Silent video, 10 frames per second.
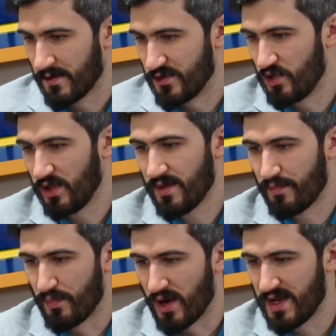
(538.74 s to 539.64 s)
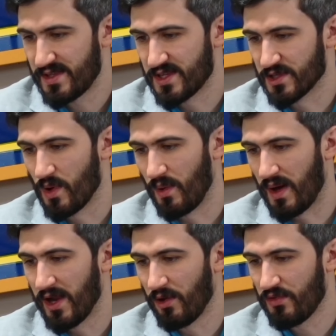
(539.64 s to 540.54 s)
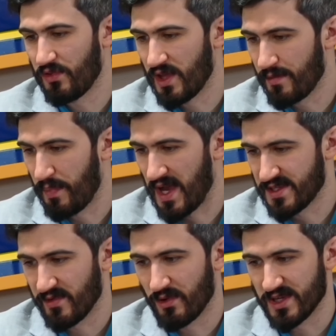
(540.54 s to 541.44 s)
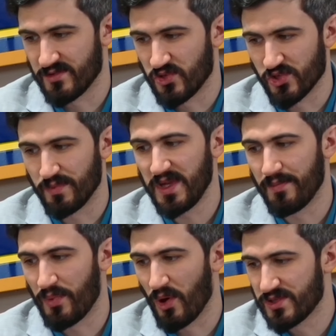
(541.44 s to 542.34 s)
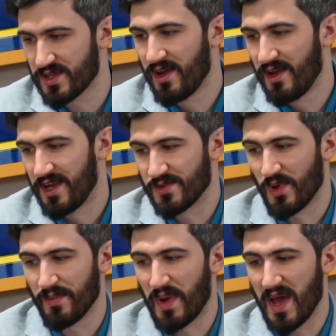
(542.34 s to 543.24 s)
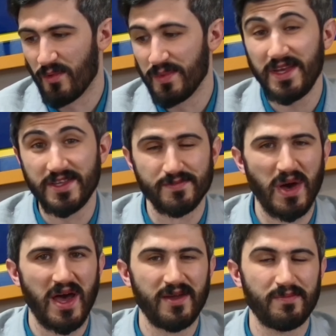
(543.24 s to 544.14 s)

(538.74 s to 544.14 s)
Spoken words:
Juliet Barnett says, quote, "I don't think passive-aggressive social media post is what the Bible means by